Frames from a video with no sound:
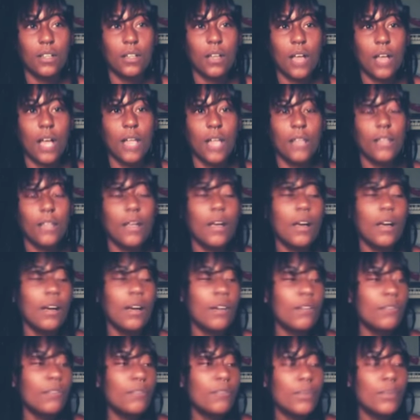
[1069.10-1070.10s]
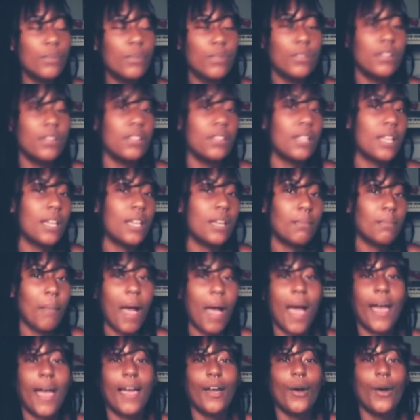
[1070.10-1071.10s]
I love boosting
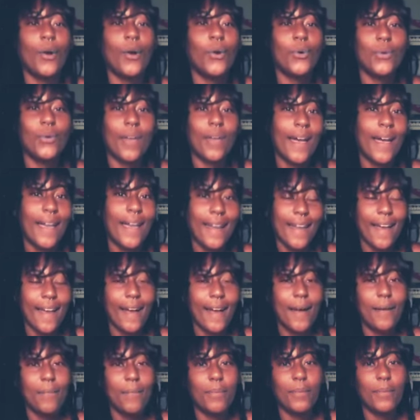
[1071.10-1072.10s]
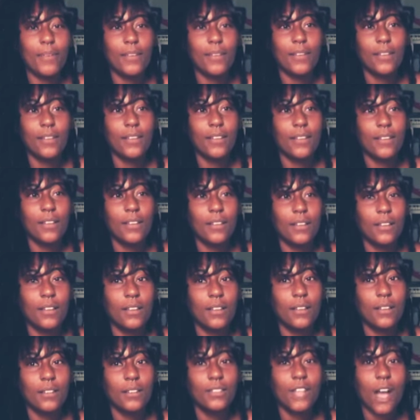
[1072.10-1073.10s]
my own head up.
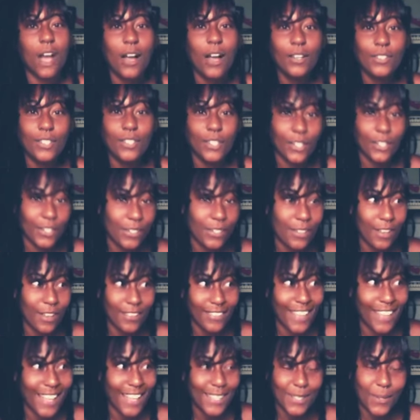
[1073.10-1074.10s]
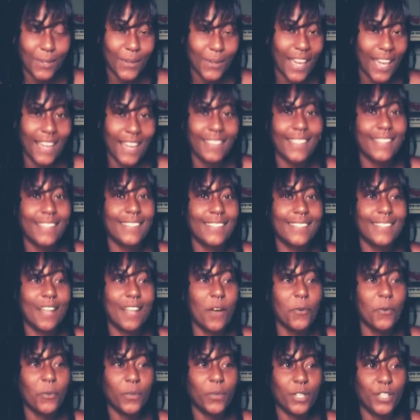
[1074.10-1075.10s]
Talk to yourself, that's okay. That's
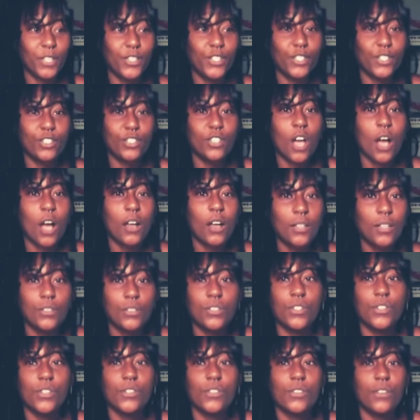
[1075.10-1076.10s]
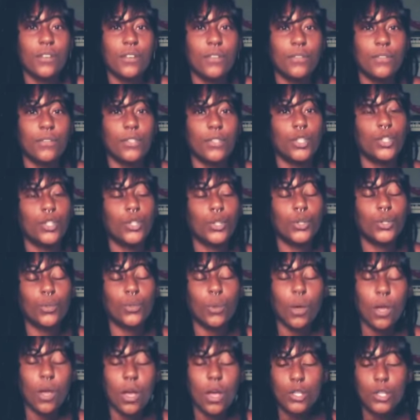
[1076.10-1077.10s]
not weird. You're talking to yourself. You're
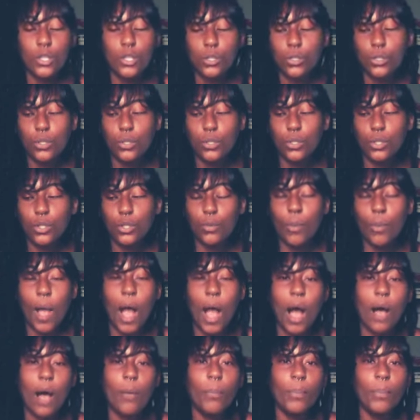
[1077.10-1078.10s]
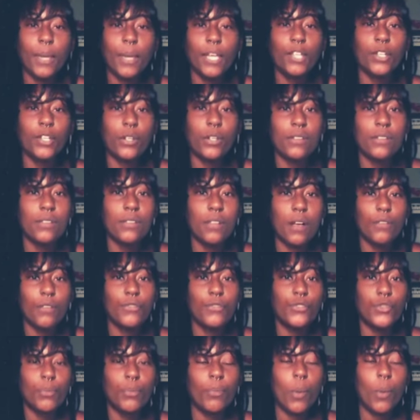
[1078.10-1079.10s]
helping yourself
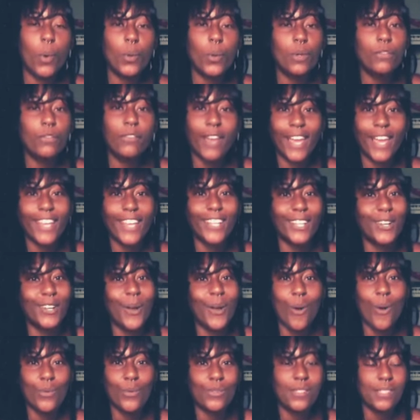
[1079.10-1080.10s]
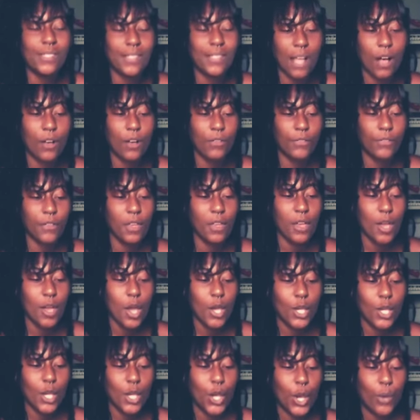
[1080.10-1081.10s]
to motivate your own self.
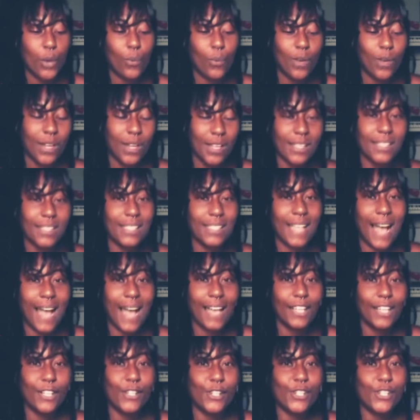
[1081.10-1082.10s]
And what is that? You're